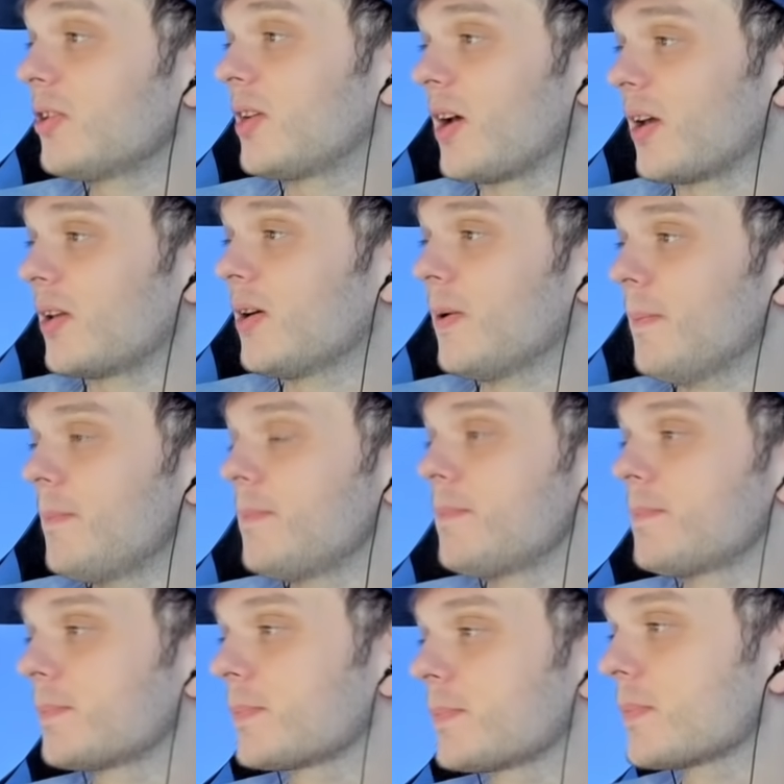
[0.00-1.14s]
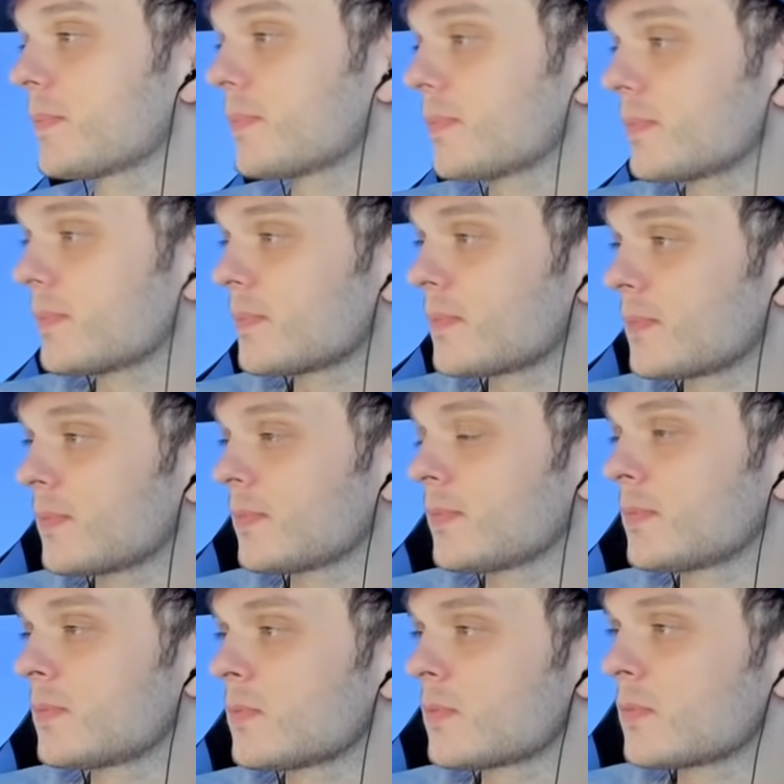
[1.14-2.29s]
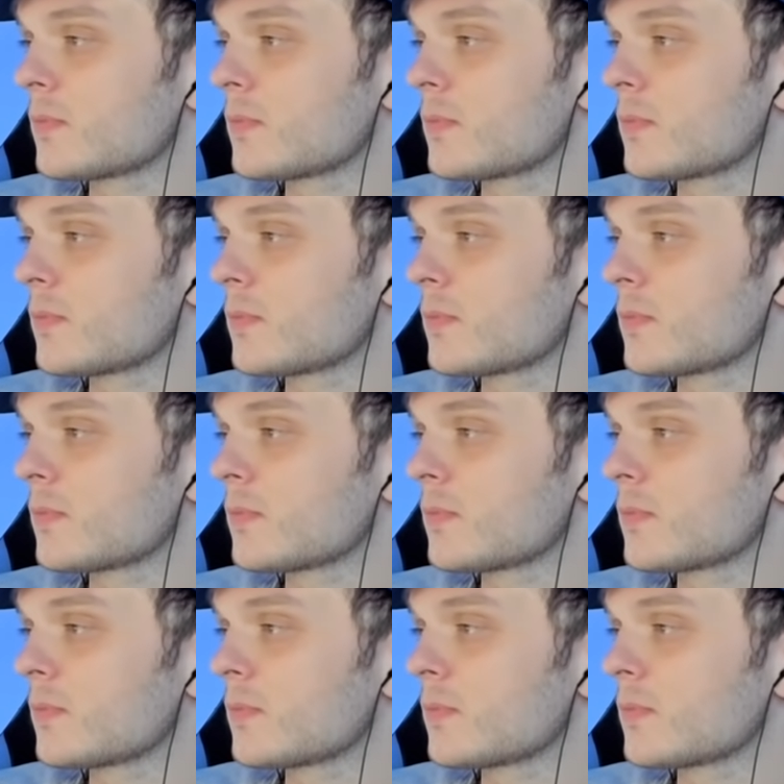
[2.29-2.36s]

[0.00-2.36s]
that. So, yeah. um,